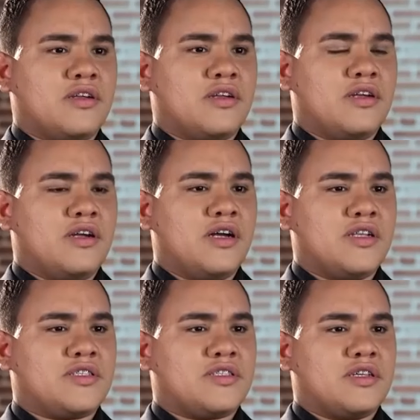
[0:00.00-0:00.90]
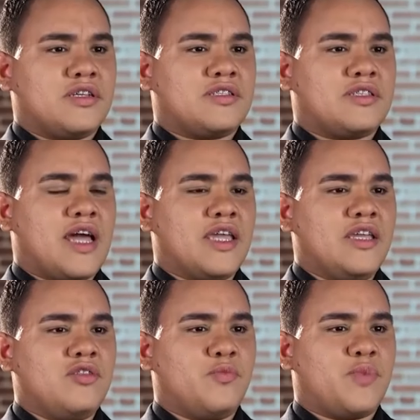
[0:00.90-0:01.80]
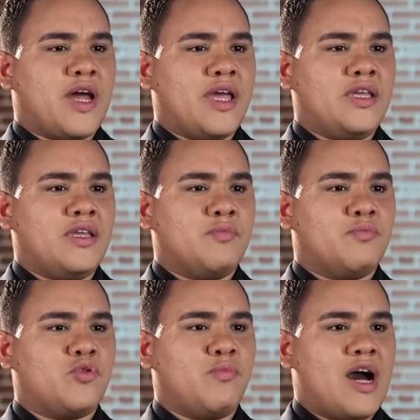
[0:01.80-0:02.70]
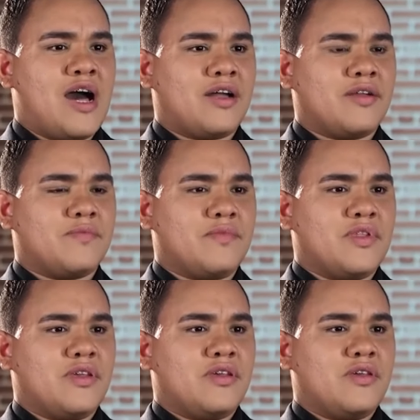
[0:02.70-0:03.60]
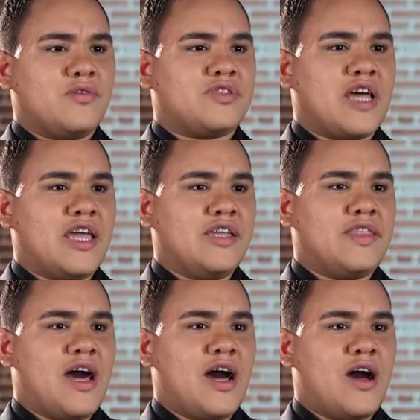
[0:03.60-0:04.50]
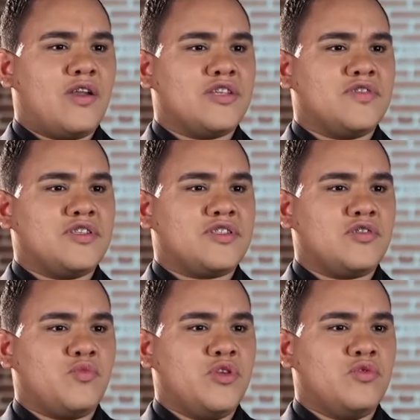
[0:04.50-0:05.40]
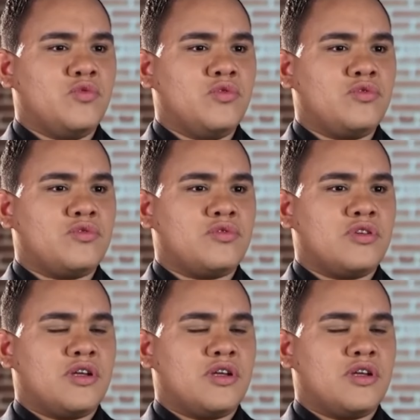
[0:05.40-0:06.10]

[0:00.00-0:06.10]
I would go out to bars, but now I would leave the class 5 minutes early to go to the restroom.